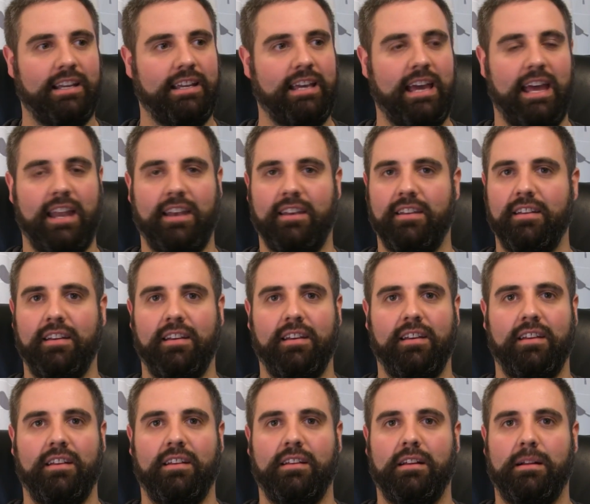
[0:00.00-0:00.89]
again,
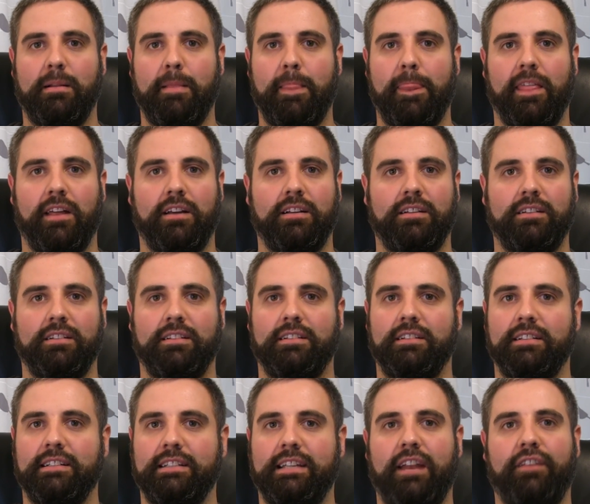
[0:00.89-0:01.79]

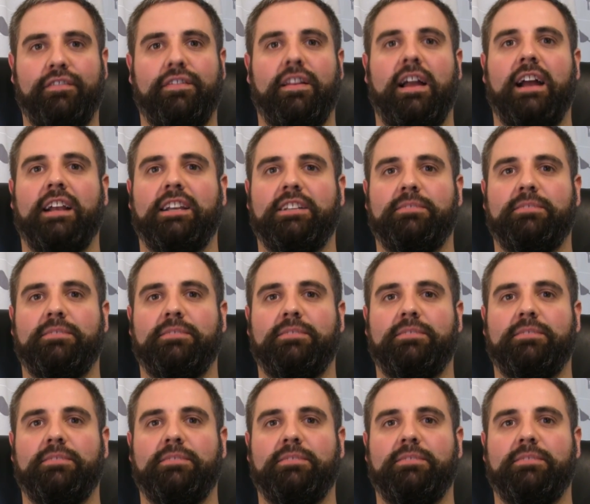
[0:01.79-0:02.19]
get a flag